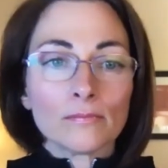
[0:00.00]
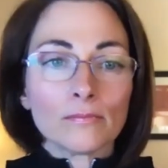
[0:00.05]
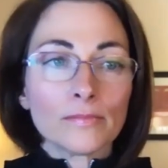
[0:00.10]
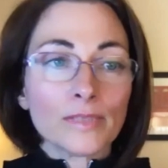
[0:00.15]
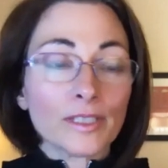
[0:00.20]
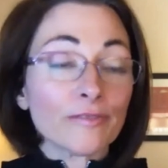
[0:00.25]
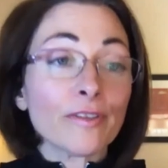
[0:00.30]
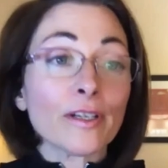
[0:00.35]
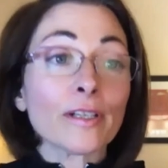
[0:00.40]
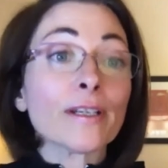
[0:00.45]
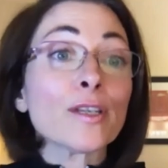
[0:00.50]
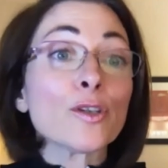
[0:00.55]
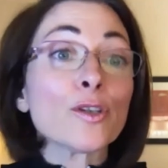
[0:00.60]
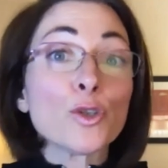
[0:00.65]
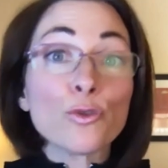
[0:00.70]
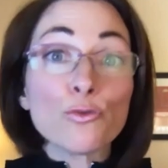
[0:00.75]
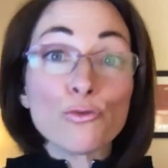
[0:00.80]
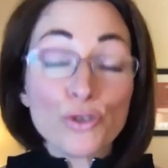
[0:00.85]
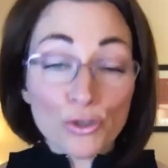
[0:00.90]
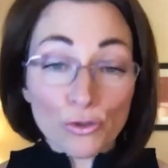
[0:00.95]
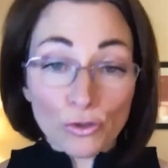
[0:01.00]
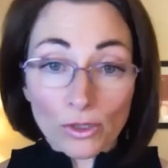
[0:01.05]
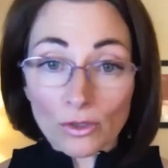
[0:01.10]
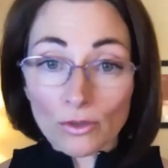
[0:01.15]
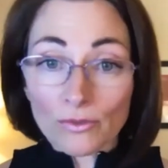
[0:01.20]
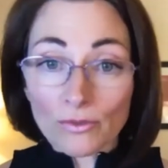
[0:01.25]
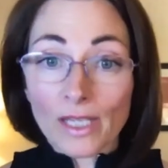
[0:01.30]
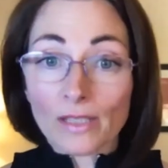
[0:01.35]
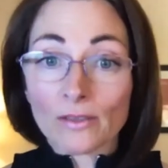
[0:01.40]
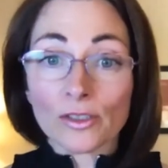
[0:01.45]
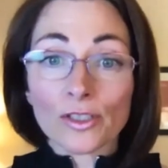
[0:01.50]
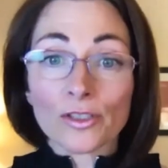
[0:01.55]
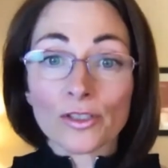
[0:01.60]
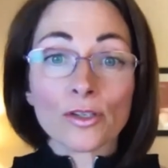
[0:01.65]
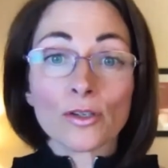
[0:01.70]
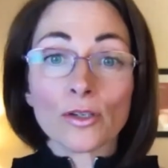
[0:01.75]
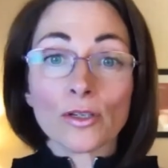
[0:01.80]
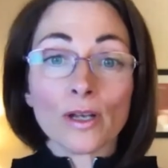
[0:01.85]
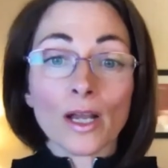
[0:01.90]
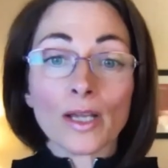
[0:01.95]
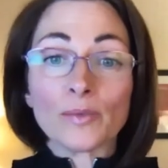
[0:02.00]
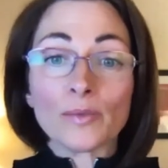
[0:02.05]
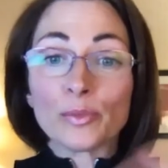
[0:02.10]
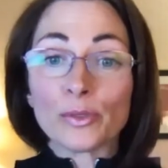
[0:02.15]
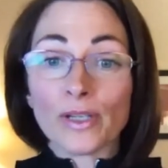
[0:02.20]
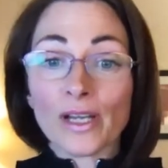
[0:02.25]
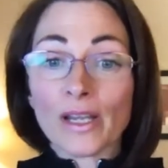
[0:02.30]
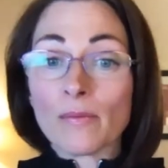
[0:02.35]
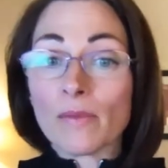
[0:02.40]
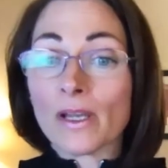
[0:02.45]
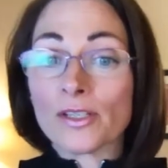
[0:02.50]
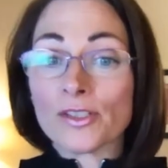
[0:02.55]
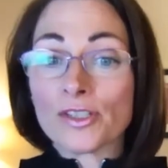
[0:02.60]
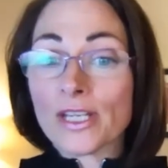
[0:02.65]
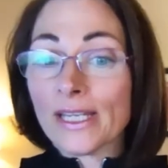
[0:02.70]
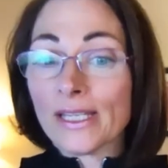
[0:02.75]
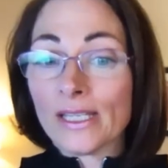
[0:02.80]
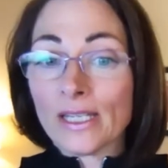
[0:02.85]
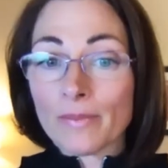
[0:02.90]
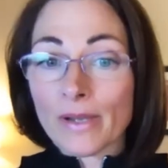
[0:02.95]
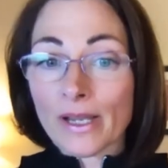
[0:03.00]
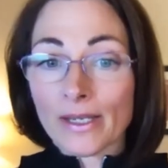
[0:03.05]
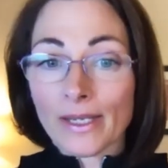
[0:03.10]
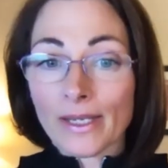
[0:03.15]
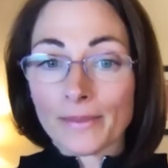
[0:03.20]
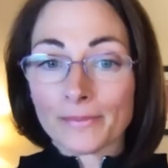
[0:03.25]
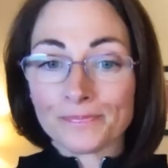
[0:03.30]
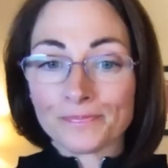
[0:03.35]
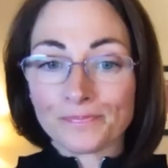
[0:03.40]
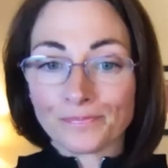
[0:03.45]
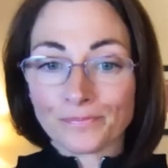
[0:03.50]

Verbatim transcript: they're very neutral. They look good on pretty much anybody.